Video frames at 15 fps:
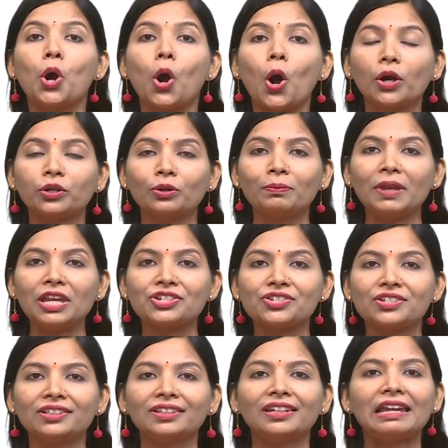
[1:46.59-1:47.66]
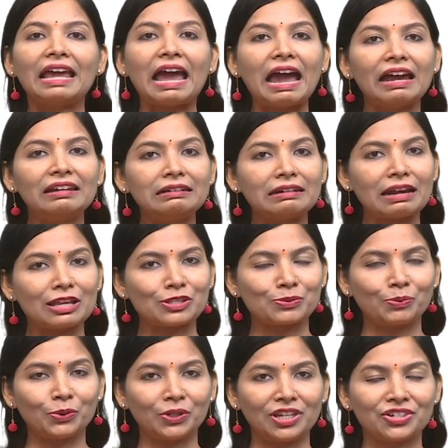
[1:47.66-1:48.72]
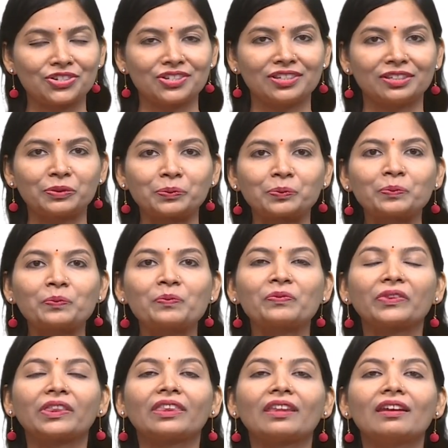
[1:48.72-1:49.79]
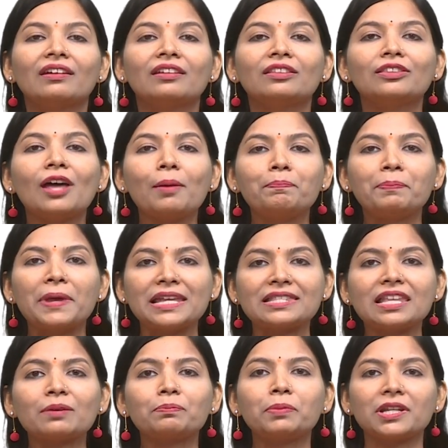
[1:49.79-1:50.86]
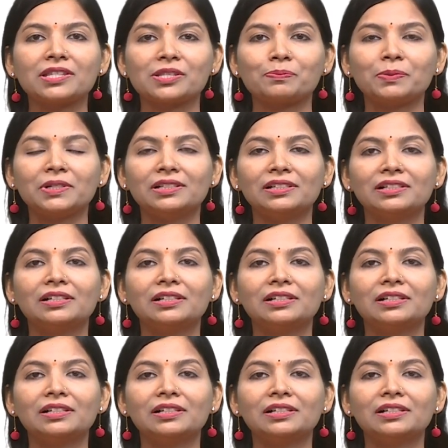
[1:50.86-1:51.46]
automation and transportation. The basic principle